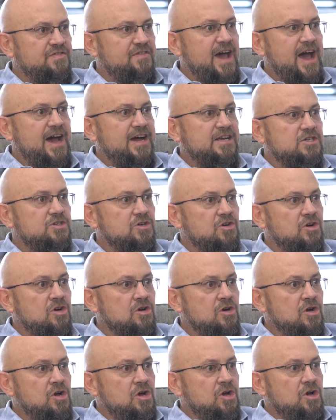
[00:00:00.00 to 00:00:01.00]

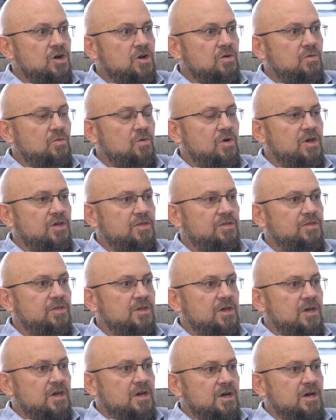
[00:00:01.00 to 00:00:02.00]
factor with
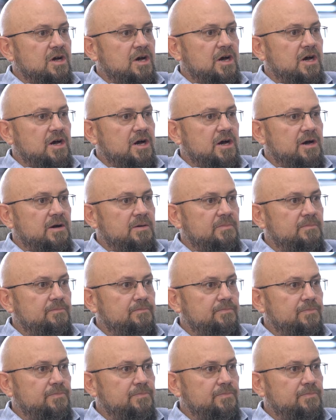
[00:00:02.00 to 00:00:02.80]
a